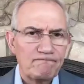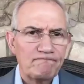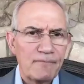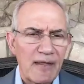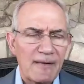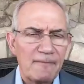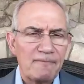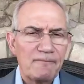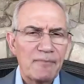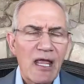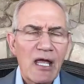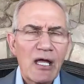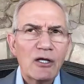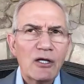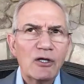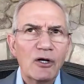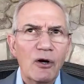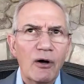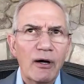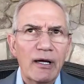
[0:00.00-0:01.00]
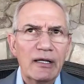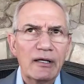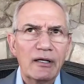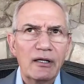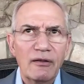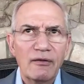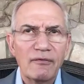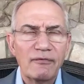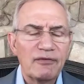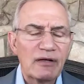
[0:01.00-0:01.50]
Yeah.
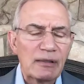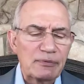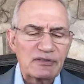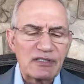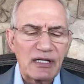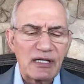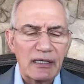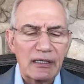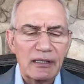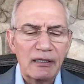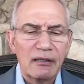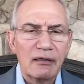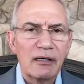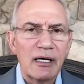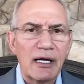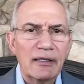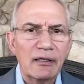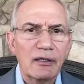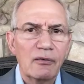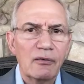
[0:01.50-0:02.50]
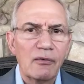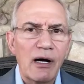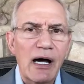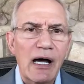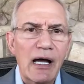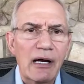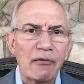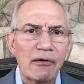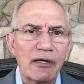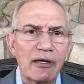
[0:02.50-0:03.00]
And the flip side here, I know
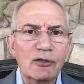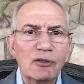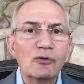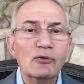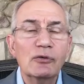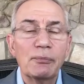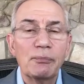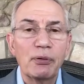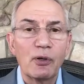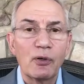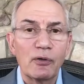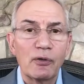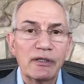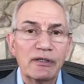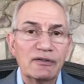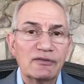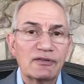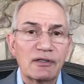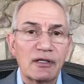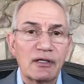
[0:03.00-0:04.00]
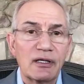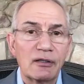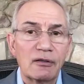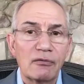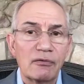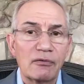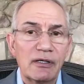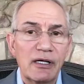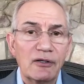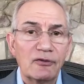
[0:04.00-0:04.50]
hiring new employees can
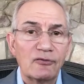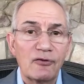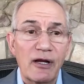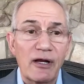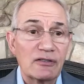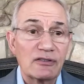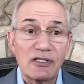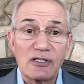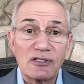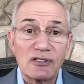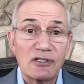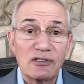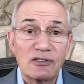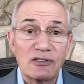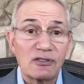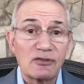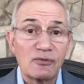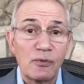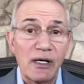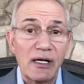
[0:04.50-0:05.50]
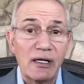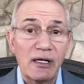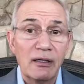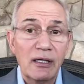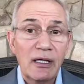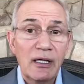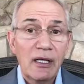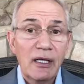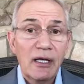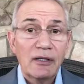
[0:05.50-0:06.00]
create transitions as well.
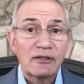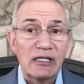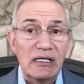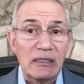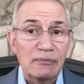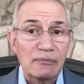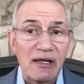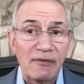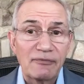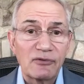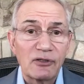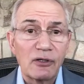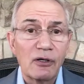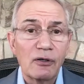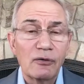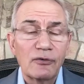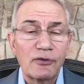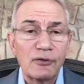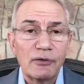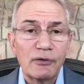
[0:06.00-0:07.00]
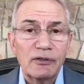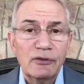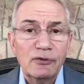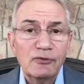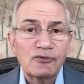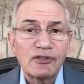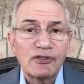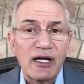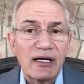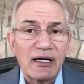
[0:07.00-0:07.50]
Teams have to go through a
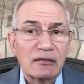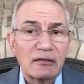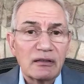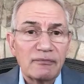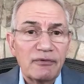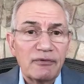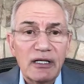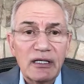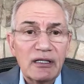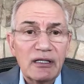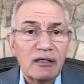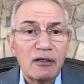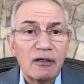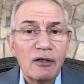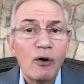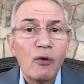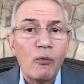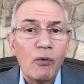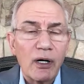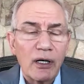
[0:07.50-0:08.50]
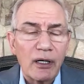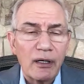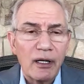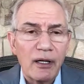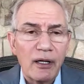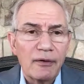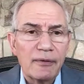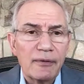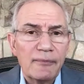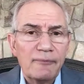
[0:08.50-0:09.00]
new cycle of getting to know one
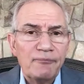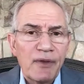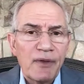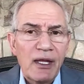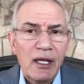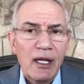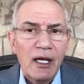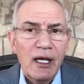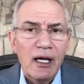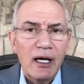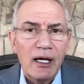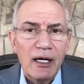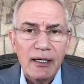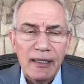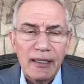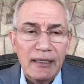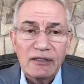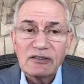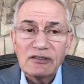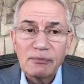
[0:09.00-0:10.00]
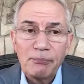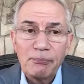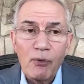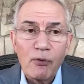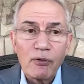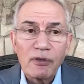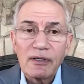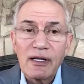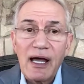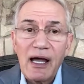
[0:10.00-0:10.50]
another. And it's
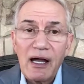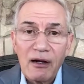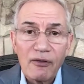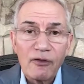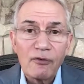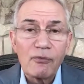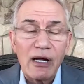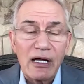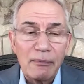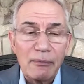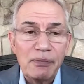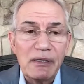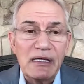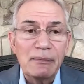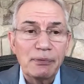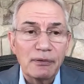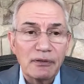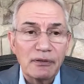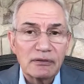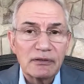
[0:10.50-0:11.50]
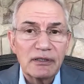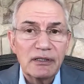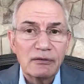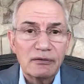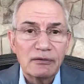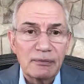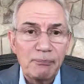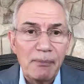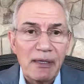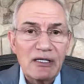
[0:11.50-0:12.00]
important to hire the right people,
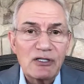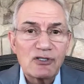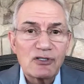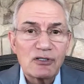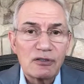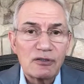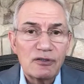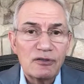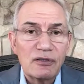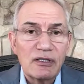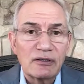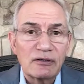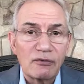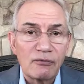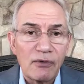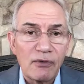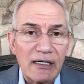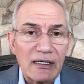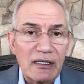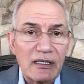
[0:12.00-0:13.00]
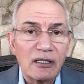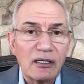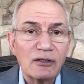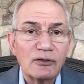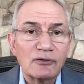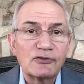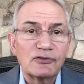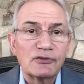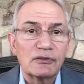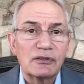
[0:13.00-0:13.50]
to make sure you get the right
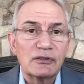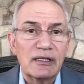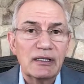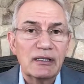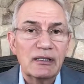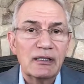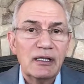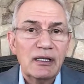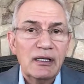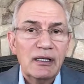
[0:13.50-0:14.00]
culture.